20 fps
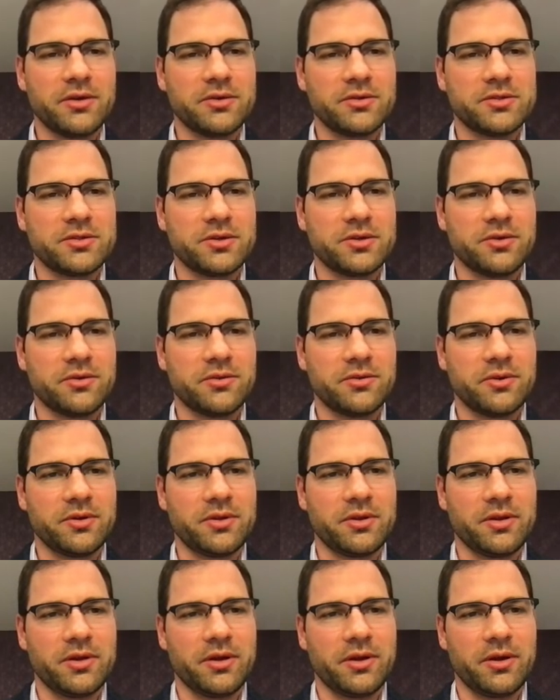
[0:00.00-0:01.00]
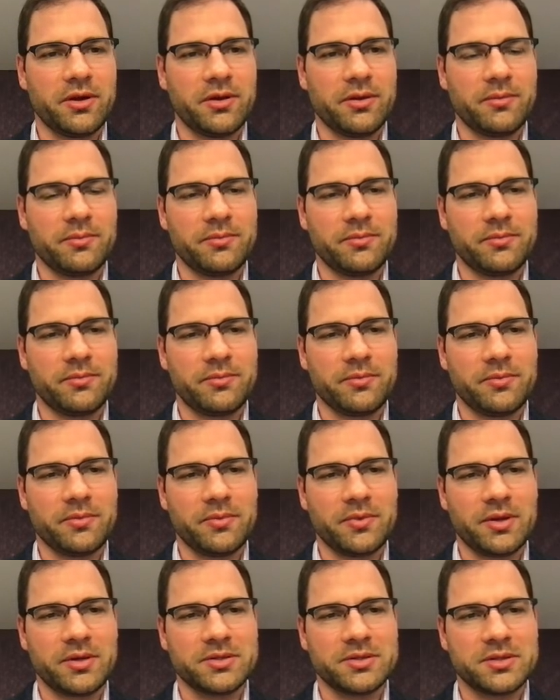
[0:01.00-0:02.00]
So
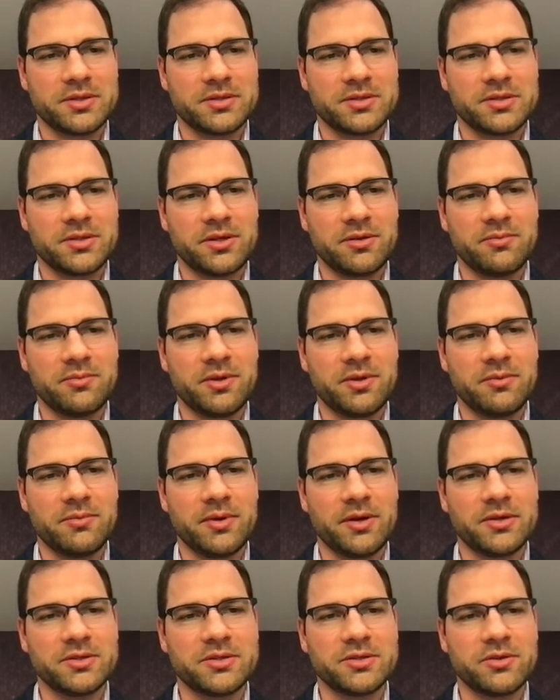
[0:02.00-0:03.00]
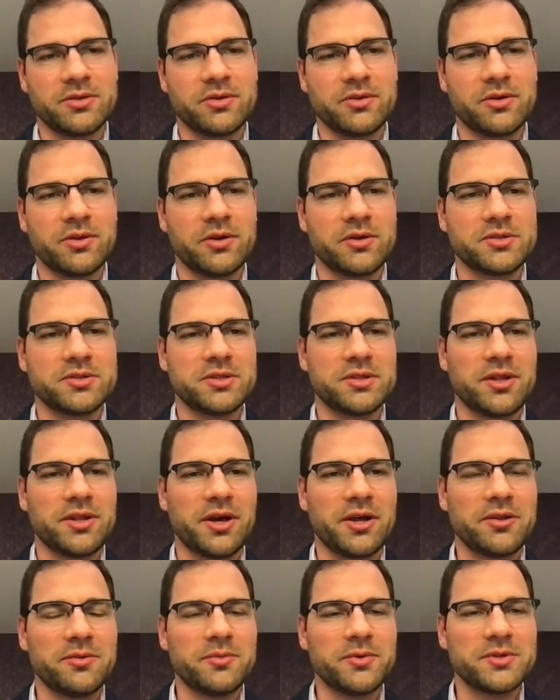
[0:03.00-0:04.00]
as TMB based on
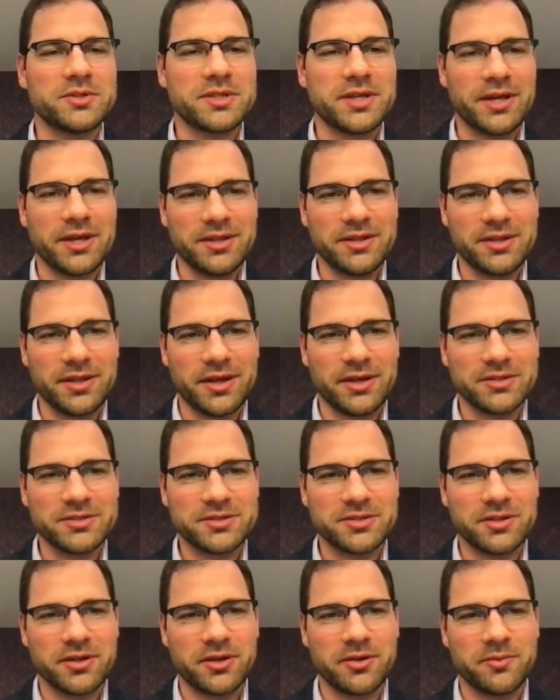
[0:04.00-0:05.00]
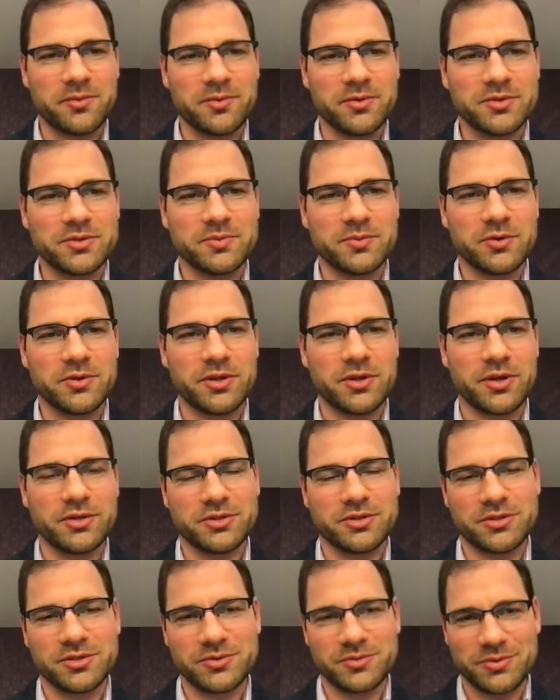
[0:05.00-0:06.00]
synonymous and non-synonymous
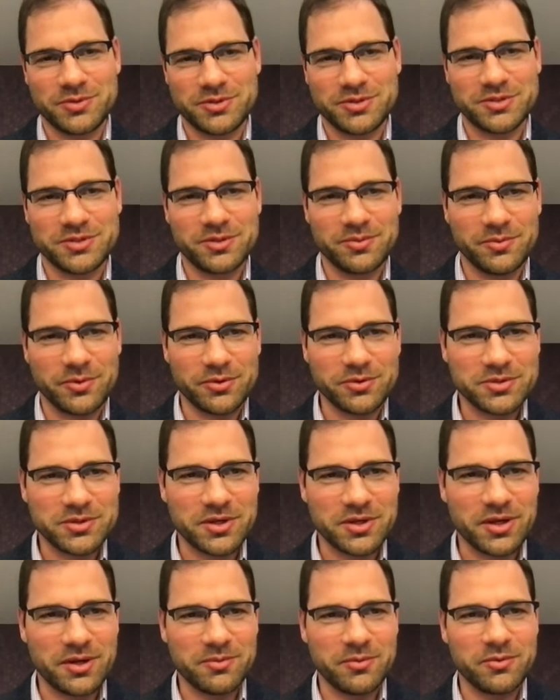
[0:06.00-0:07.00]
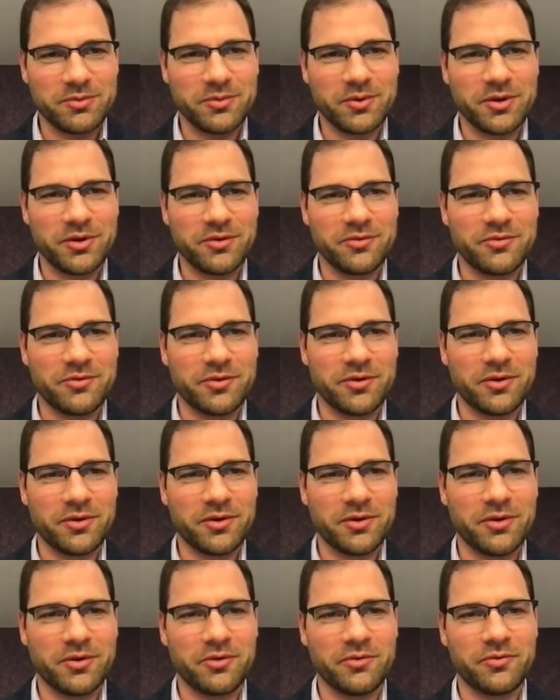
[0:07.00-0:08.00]
mutations, which is the most common way
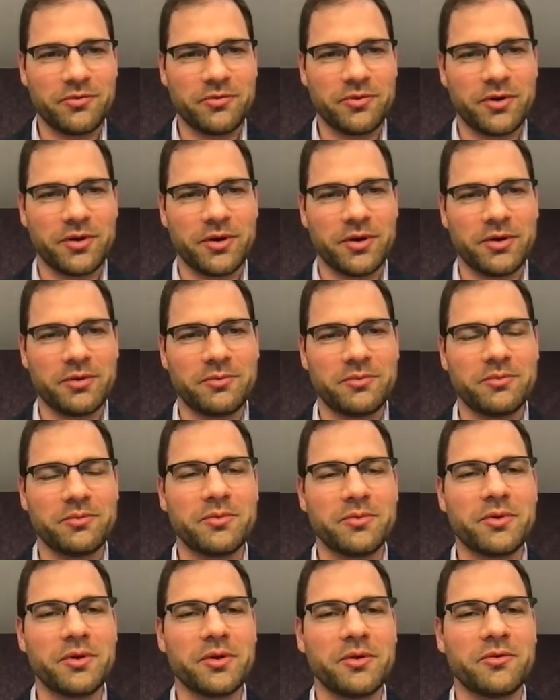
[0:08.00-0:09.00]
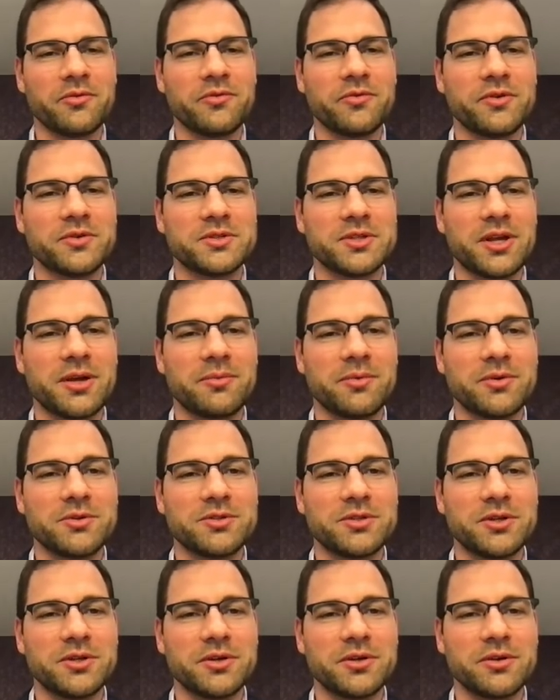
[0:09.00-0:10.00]
of
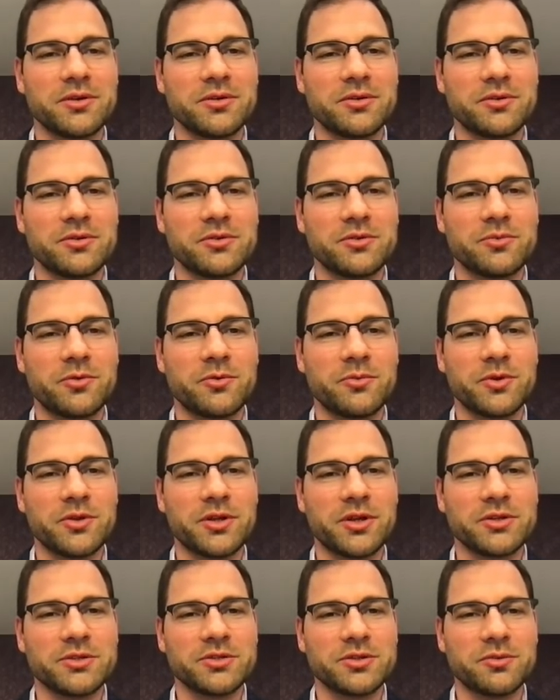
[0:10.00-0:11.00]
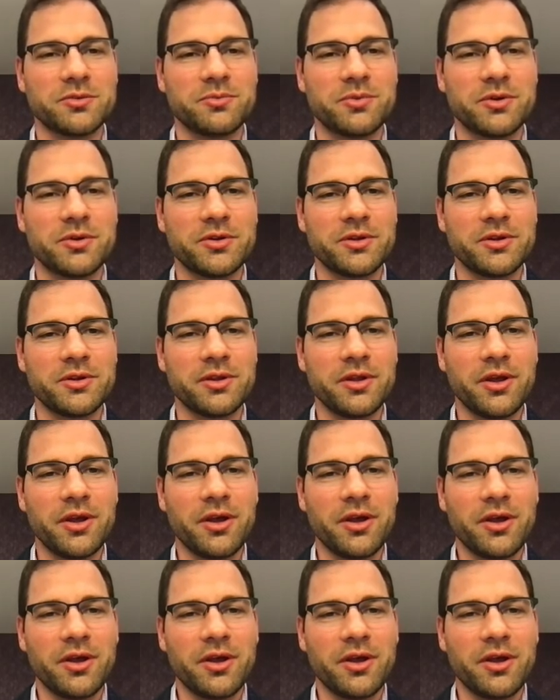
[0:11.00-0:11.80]
establishing tumor mutational burden,